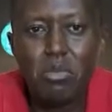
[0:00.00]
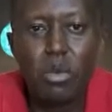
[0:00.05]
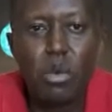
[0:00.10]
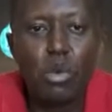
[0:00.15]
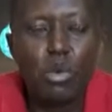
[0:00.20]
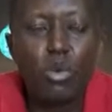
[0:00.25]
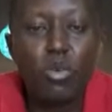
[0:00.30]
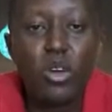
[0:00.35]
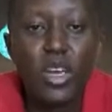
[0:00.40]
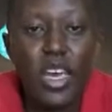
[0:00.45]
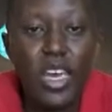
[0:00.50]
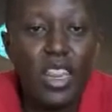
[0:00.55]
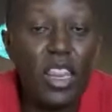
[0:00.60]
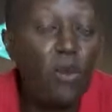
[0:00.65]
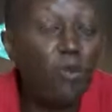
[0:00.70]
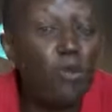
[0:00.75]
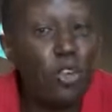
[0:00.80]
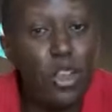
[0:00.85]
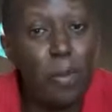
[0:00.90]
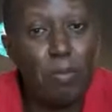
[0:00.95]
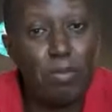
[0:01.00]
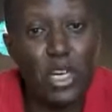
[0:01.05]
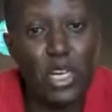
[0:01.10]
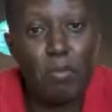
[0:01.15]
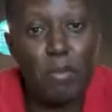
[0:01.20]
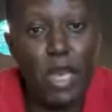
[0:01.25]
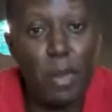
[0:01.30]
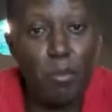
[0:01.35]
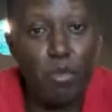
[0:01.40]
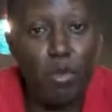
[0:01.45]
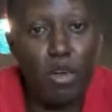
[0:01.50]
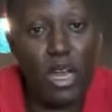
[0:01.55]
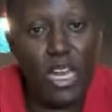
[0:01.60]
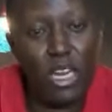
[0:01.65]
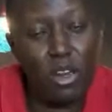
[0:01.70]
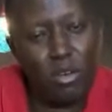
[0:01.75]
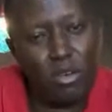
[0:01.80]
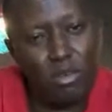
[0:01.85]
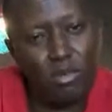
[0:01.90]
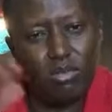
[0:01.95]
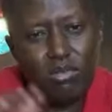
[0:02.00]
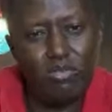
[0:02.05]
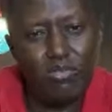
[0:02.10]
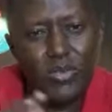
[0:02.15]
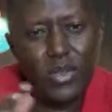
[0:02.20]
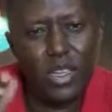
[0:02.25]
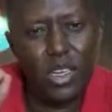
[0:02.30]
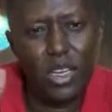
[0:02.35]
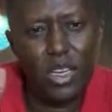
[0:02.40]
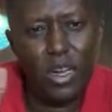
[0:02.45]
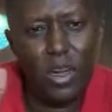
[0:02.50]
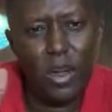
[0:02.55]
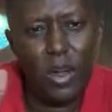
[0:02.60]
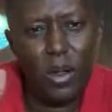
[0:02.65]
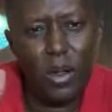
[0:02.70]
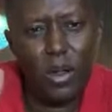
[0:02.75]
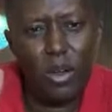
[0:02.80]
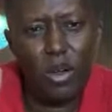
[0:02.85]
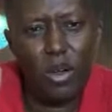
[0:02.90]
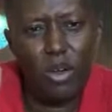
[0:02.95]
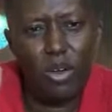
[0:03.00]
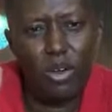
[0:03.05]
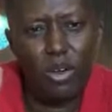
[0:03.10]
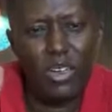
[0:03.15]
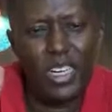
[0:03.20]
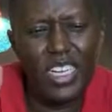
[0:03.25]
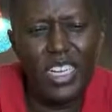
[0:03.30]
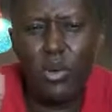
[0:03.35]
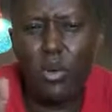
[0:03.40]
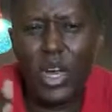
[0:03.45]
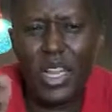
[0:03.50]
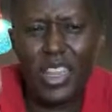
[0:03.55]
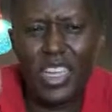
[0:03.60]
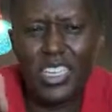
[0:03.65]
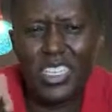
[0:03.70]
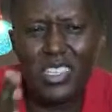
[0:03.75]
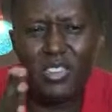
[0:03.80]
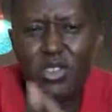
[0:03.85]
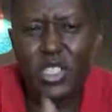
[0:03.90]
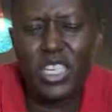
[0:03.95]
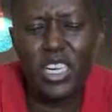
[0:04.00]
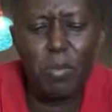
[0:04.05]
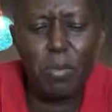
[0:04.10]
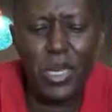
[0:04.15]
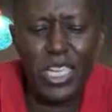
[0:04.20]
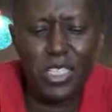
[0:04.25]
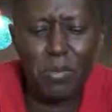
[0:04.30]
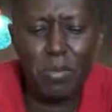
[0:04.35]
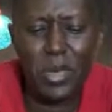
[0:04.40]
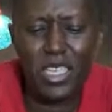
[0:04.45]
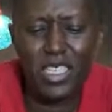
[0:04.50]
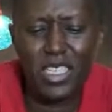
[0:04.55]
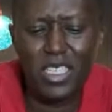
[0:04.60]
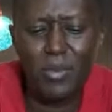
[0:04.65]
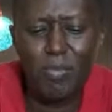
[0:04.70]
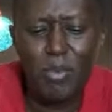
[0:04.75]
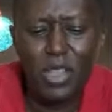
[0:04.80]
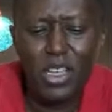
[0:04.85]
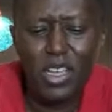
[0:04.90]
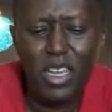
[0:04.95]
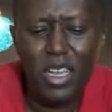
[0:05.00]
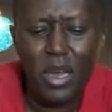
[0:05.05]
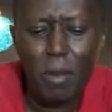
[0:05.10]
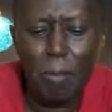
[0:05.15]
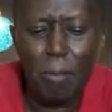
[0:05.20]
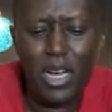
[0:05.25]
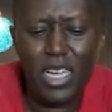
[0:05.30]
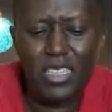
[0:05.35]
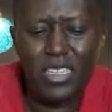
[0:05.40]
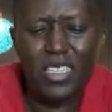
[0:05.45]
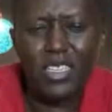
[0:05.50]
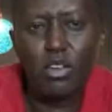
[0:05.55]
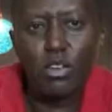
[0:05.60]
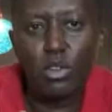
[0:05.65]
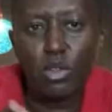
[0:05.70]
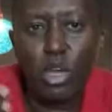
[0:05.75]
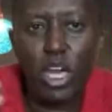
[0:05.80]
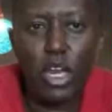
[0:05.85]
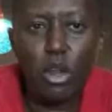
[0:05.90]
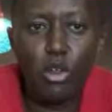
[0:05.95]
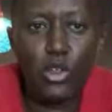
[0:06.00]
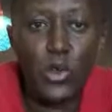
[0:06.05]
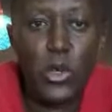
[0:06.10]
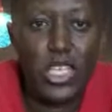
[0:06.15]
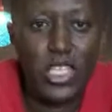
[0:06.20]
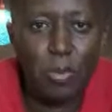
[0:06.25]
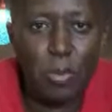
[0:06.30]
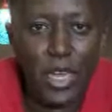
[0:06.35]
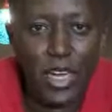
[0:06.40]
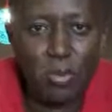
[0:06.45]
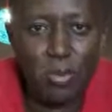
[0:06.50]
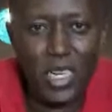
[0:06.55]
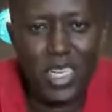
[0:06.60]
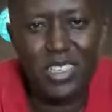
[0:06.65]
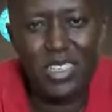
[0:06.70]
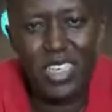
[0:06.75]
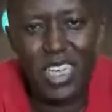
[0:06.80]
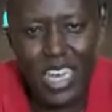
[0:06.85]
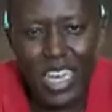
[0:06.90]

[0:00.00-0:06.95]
look either for the premium one or anyone that is written Basmati, but you can also experiment.